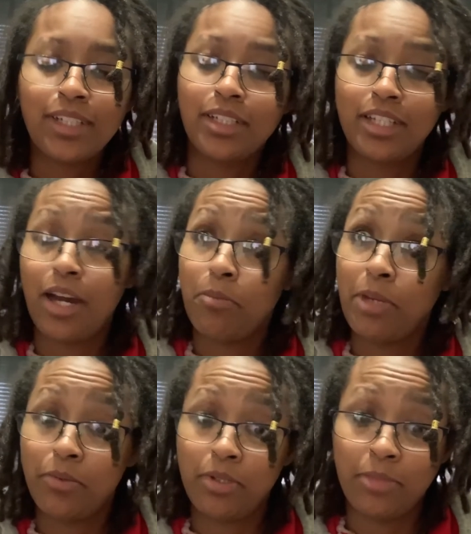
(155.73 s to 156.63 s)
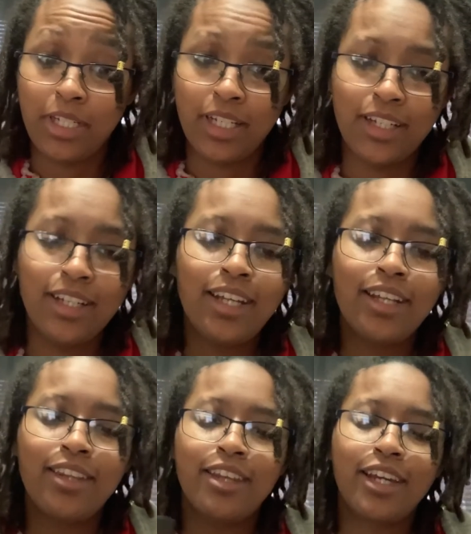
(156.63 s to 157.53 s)
y'all bear with me now.
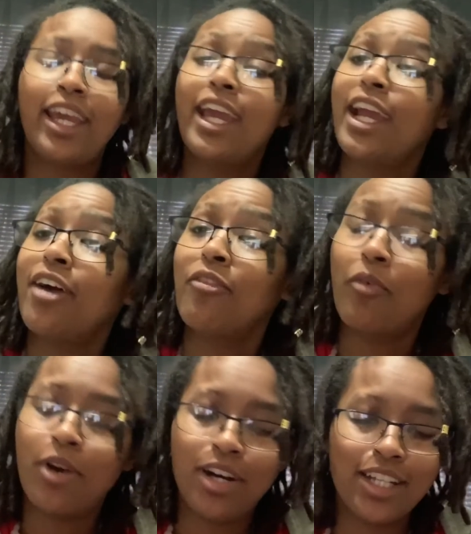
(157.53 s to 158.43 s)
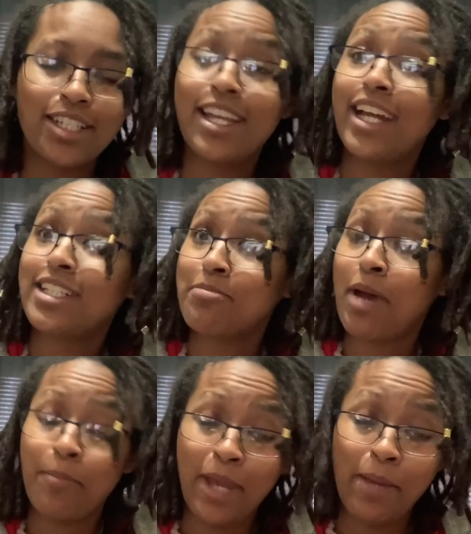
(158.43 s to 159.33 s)
The King of Wands. That's my
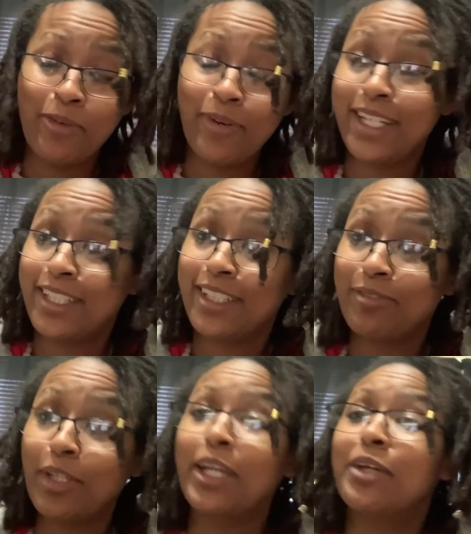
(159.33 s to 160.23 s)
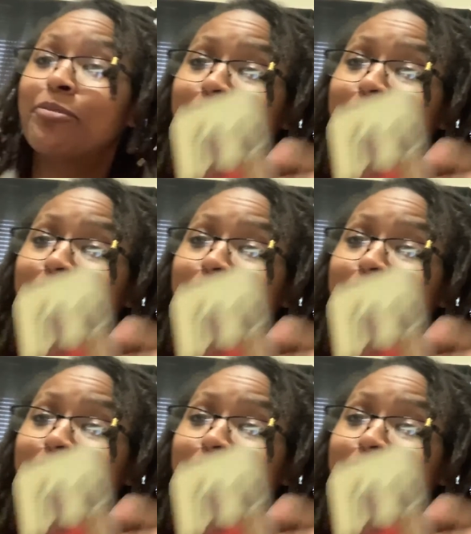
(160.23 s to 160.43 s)
baby right there. Look at him.